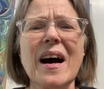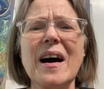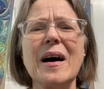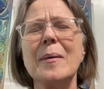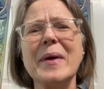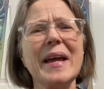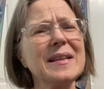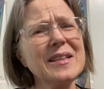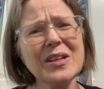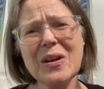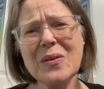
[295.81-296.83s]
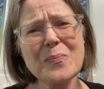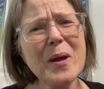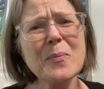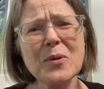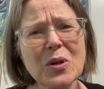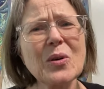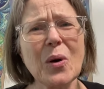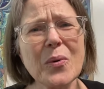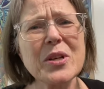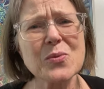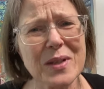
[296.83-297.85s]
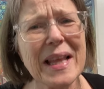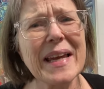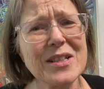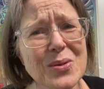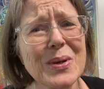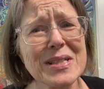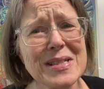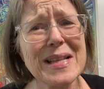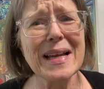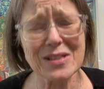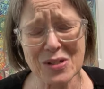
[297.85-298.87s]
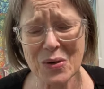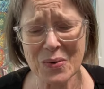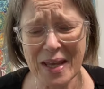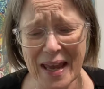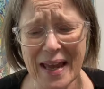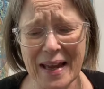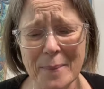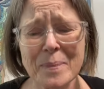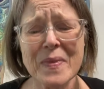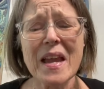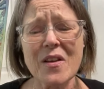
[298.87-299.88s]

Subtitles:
And you know, people don't always relate to us, and that's okay.